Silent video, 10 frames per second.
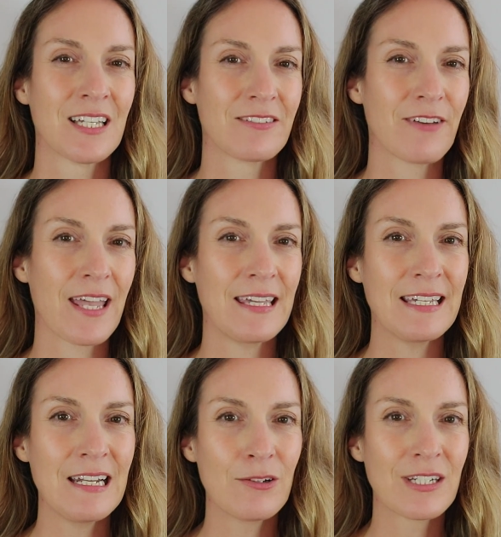If I
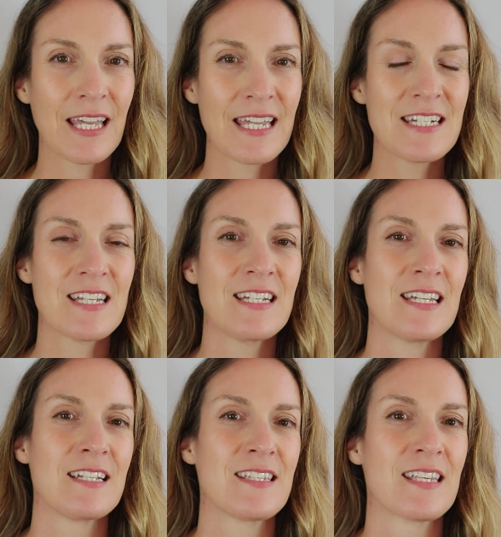elongate it,
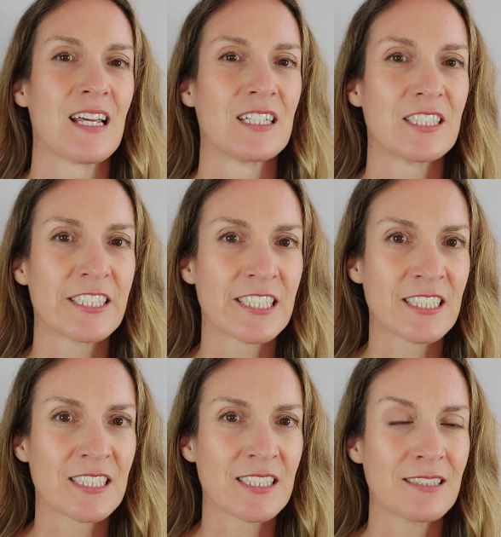it's
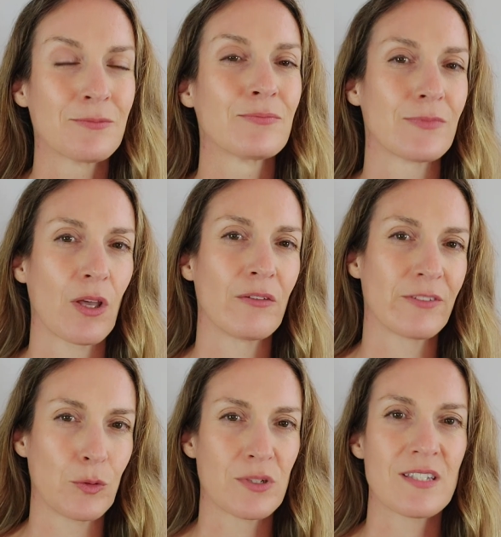rrr. Of
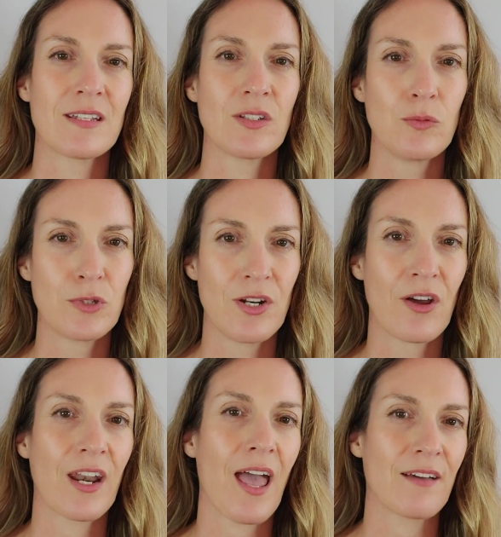course, you would
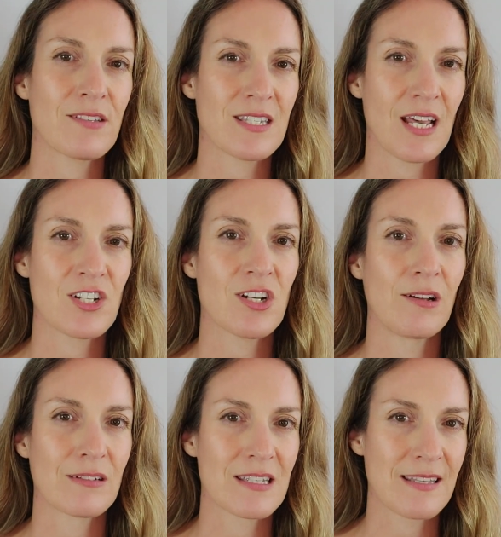not have such a
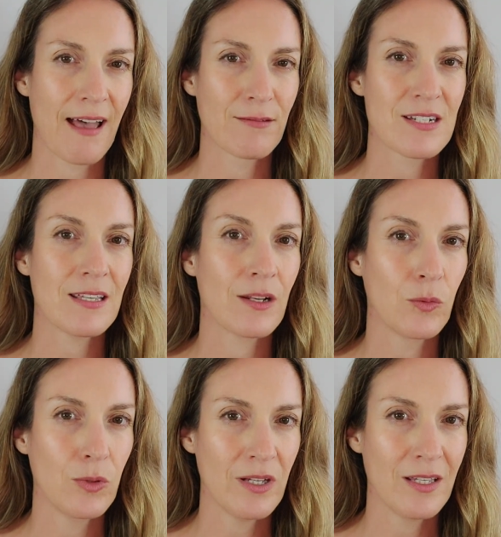long sound in a
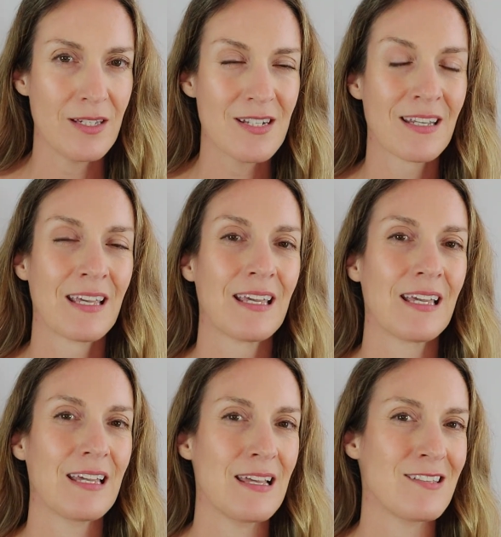word.
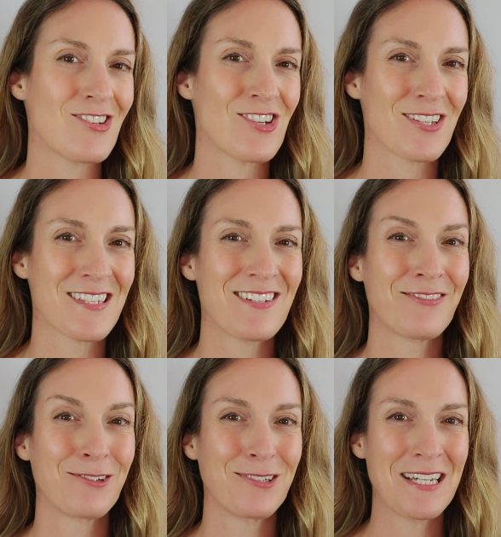It's just
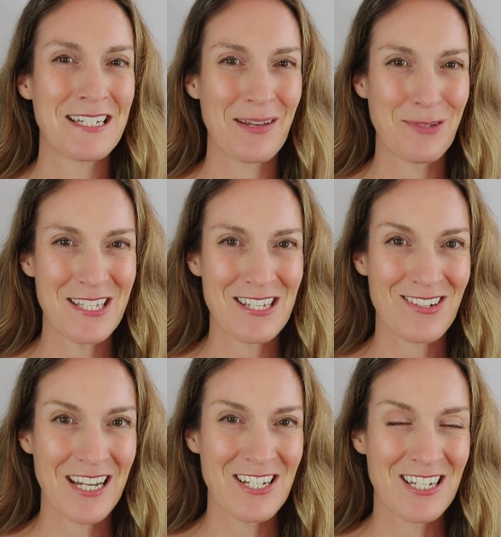for a
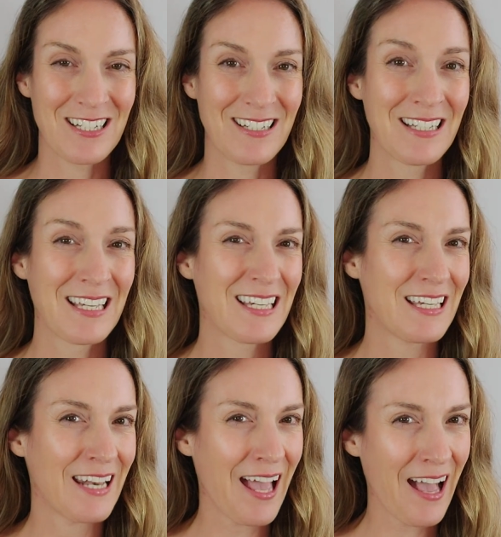demonstration.
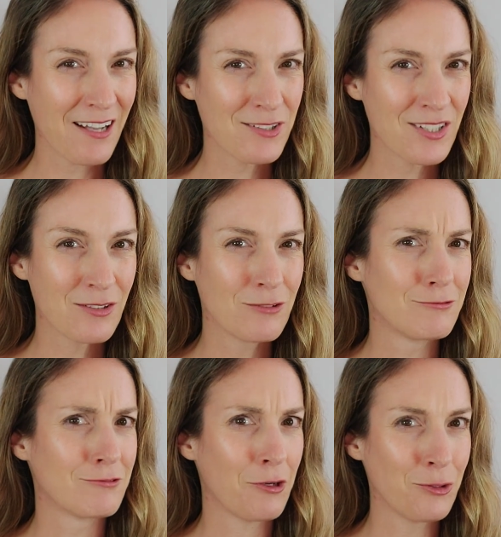And how do you
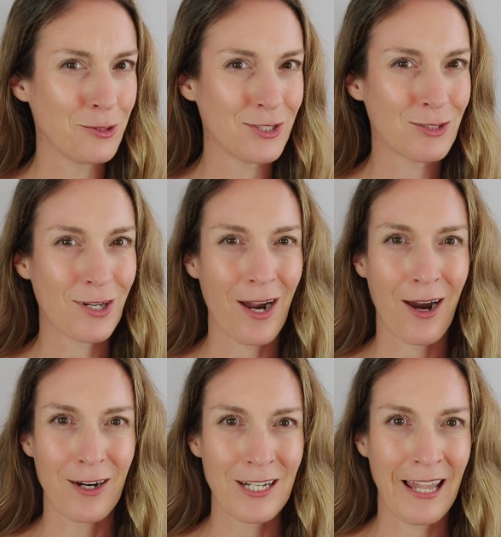roll your
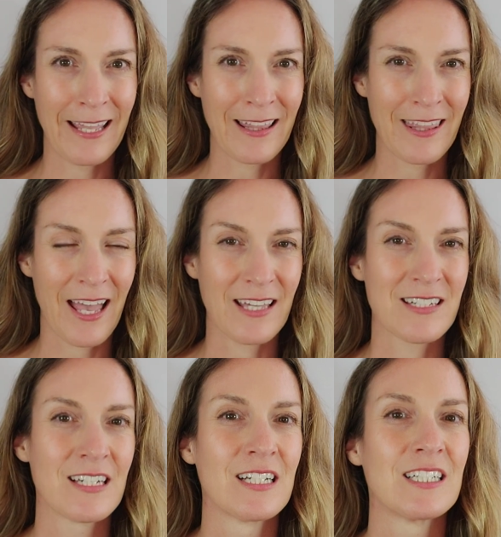R like that?
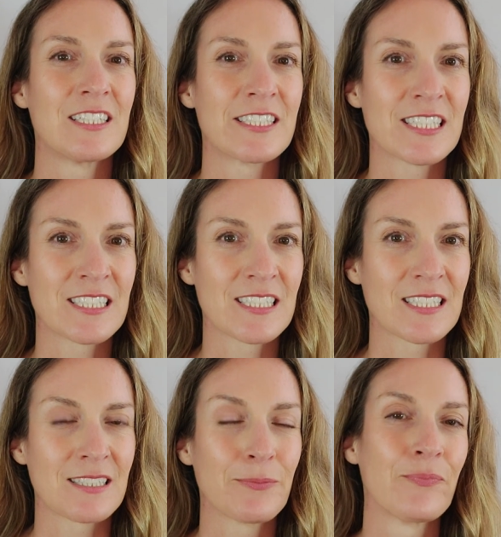Rrr.